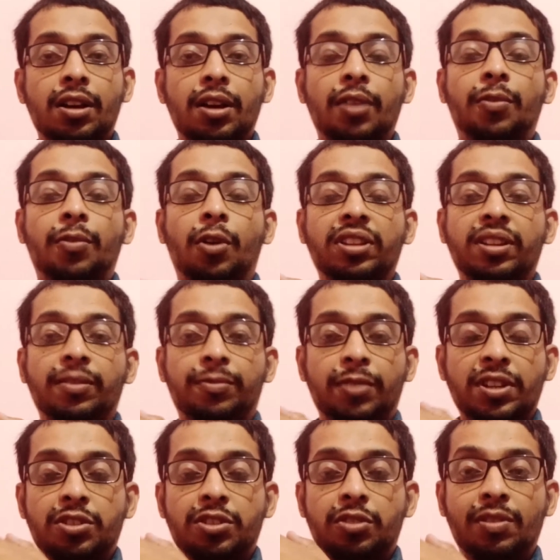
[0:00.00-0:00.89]
for
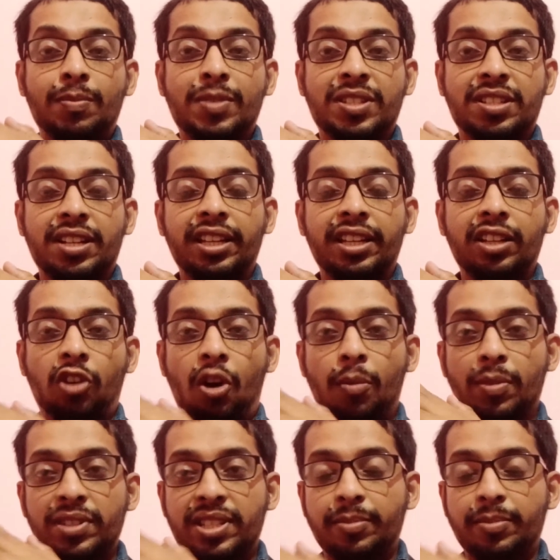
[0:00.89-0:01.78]
first you will be studying
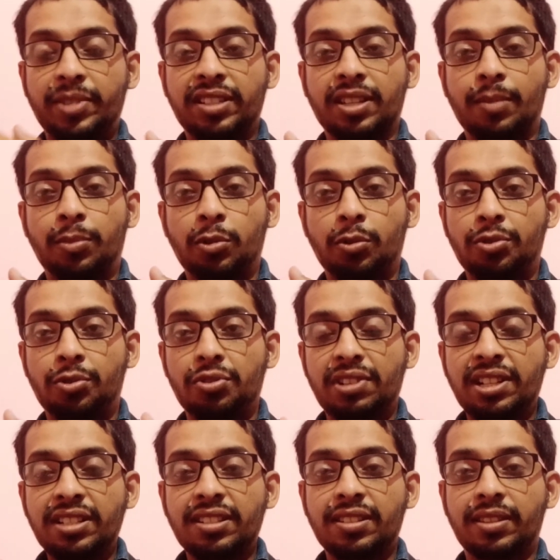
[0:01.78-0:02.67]
common subjects up to 2 years,